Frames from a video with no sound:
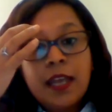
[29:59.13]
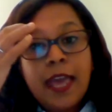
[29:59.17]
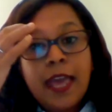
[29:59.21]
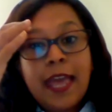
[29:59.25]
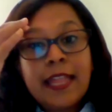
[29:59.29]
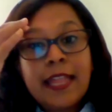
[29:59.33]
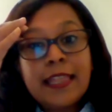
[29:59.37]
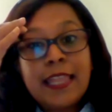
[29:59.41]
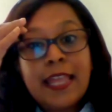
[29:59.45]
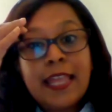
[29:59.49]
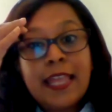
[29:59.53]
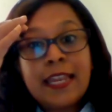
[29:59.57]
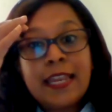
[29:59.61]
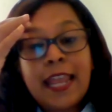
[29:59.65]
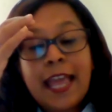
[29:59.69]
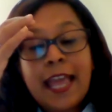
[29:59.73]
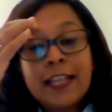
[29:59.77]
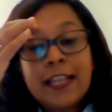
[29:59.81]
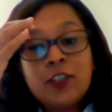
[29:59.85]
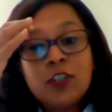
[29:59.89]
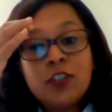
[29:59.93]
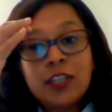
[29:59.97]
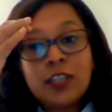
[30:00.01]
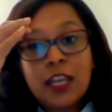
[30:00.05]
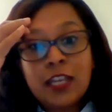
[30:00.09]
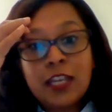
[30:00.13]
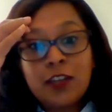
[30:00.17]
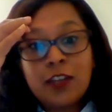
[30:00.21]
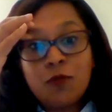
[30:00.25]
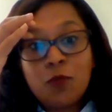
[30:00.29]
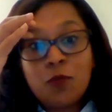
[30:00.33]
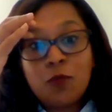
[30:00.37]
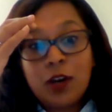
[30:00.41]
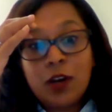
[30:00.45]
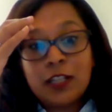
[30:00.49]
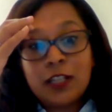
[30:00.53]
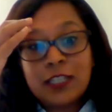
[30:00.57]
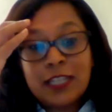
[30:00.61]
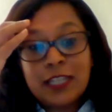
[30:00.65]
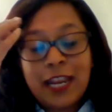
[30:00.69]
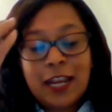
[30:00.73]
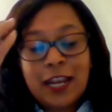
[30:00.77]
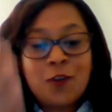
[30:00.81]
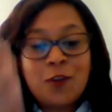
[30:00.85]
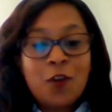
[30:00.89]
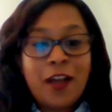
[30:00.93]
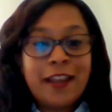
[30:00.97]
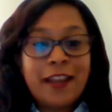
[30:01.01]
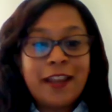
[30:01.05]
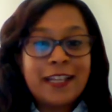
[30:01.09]
And then educative ones, and I
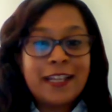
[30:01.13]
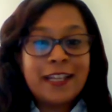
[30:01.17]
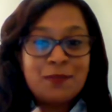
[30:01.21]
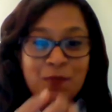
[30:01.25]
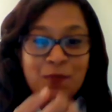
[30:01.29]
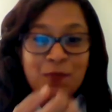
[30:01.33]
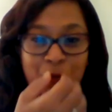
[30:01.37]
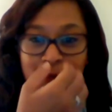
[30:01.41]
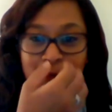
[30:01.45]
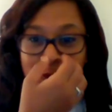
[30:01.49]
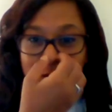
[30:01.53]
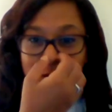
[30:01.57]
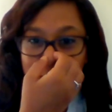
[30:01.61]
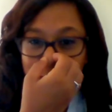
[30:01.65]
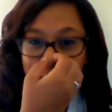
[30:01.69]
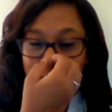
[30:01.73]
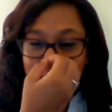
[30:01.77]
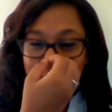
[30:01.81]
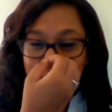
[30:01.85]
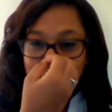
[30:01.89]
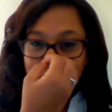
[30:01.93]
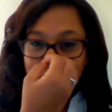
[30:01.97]
know, Alex, maybe you're also